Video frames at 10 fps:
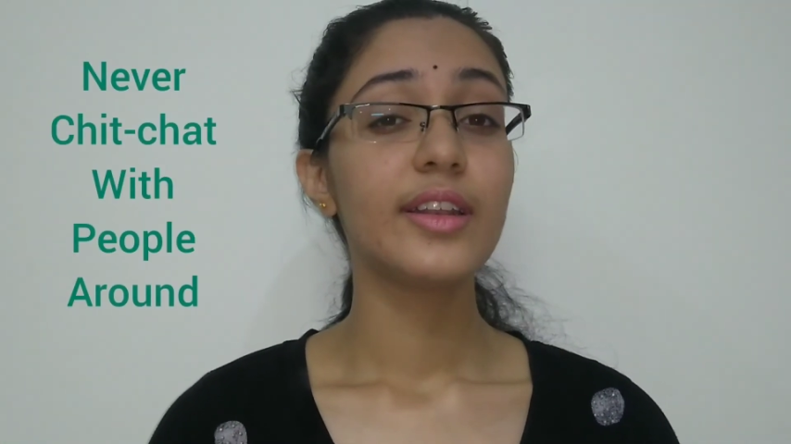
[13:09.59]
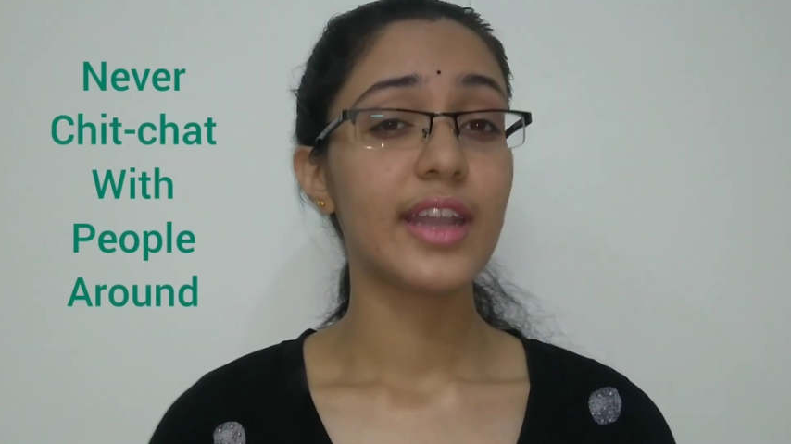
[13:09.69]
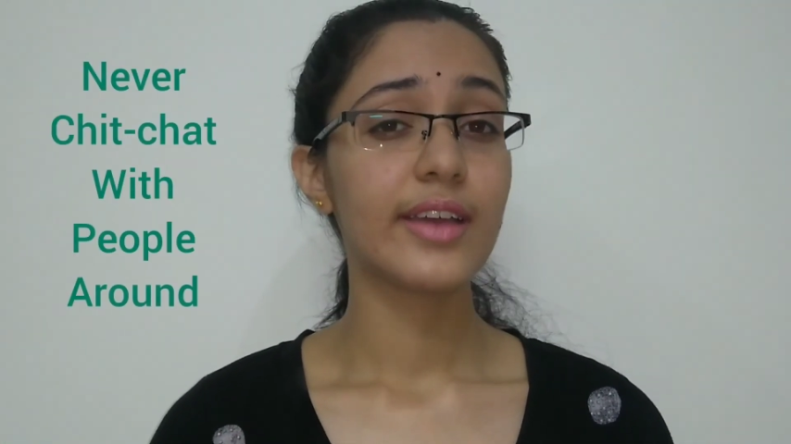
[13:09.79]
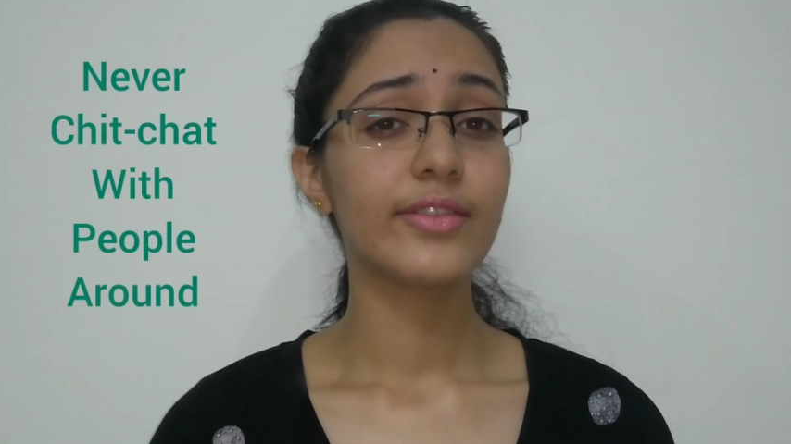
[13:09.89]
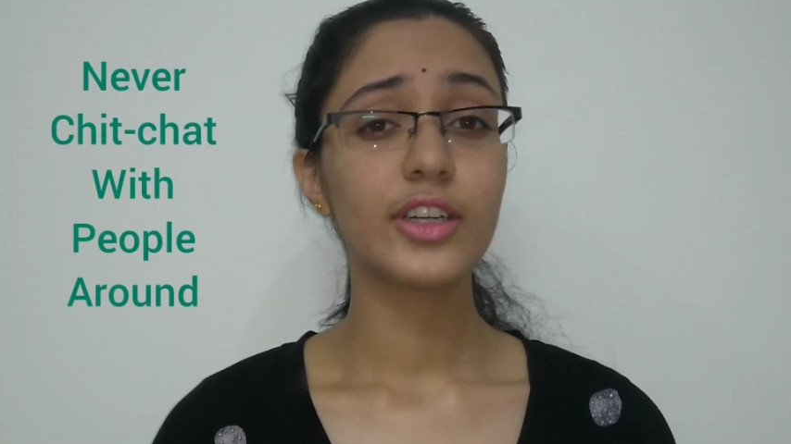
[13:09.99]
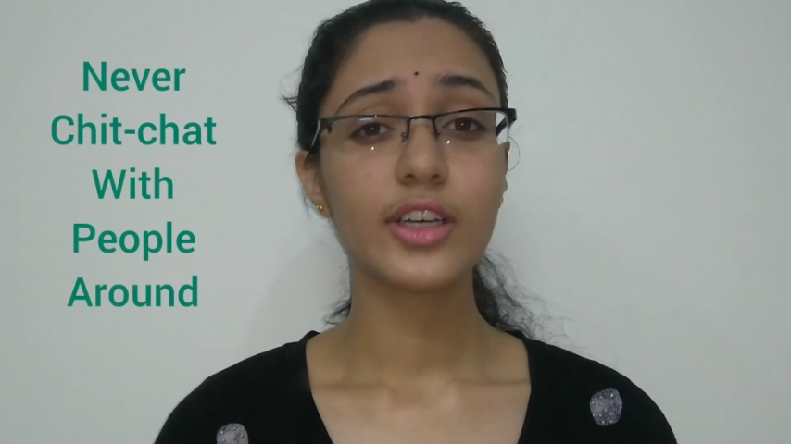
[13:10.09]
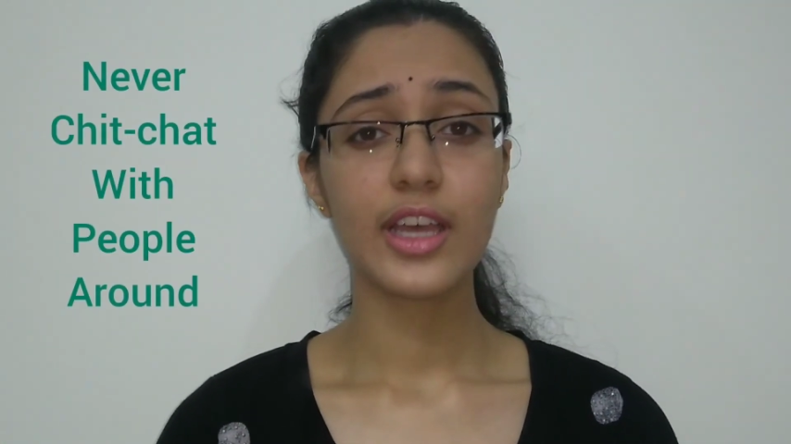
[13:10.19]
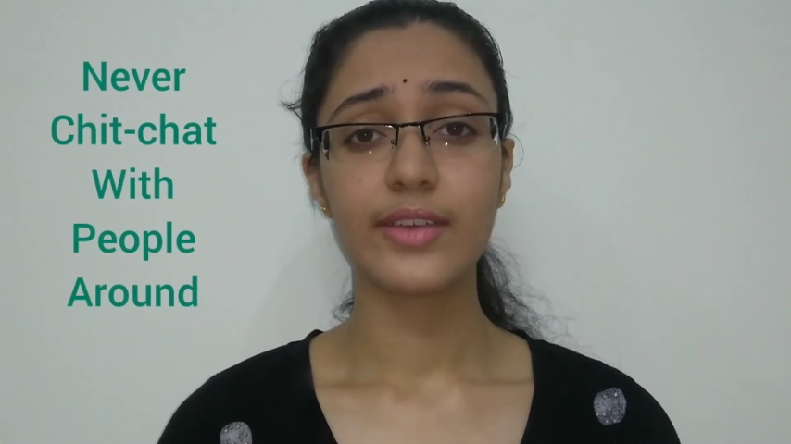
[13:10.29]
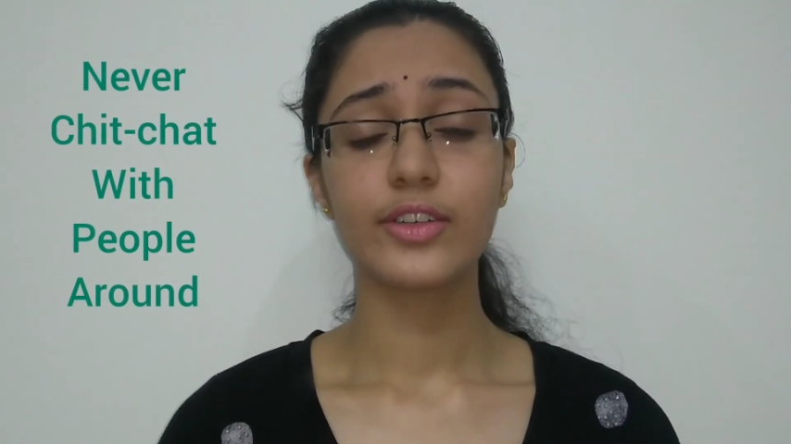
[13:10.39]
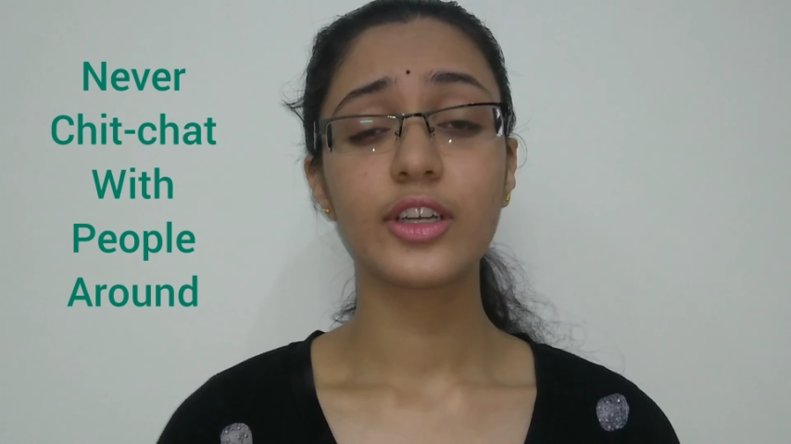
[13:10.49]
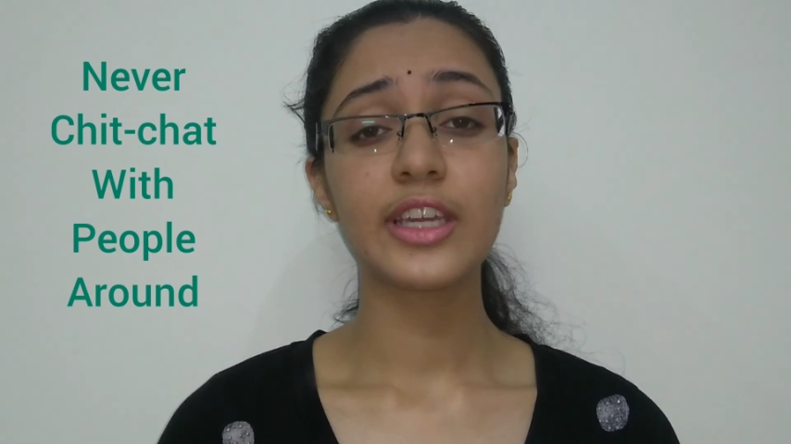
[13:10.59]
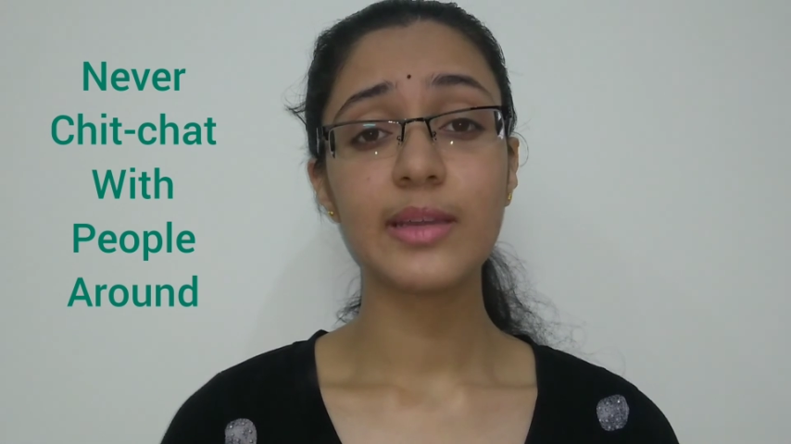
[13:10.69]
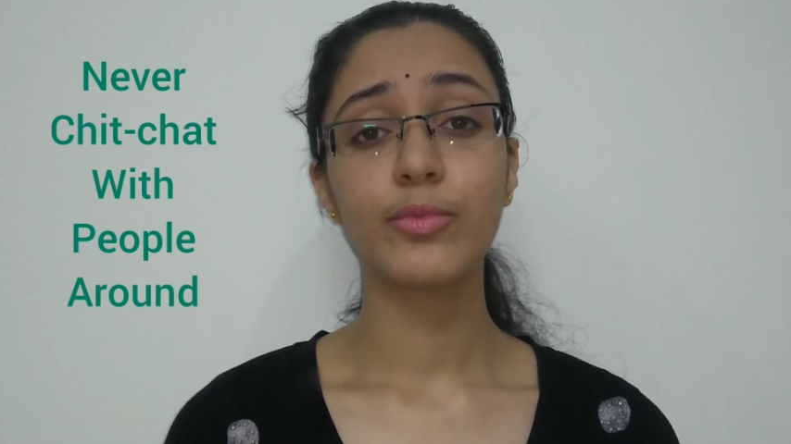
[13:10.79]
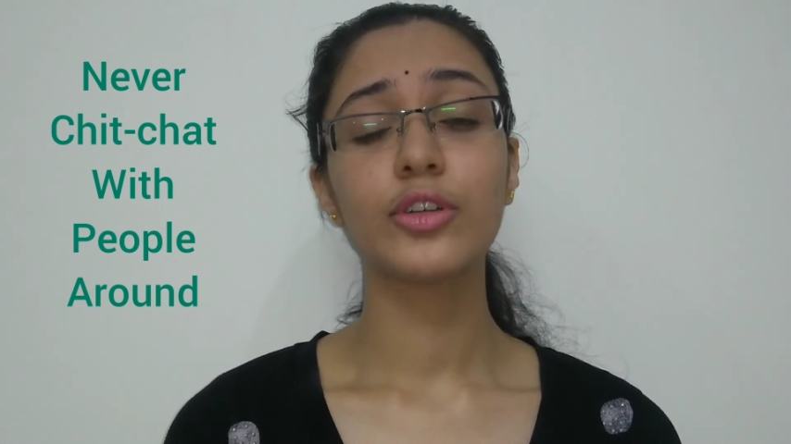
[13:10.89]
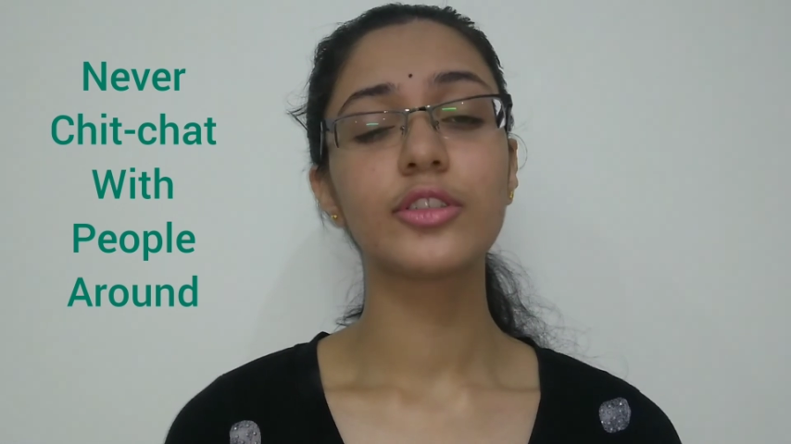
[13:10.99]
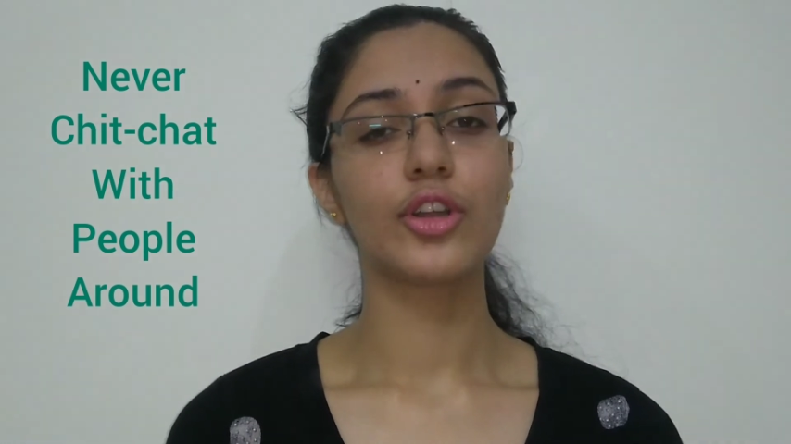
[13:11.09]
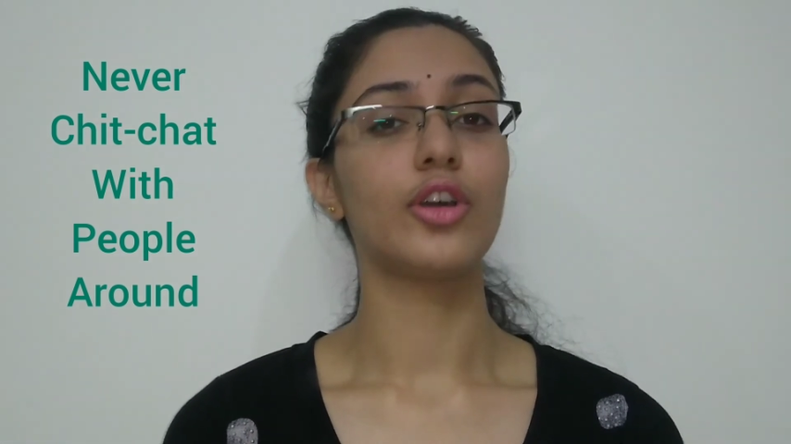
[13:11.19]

never ever keep on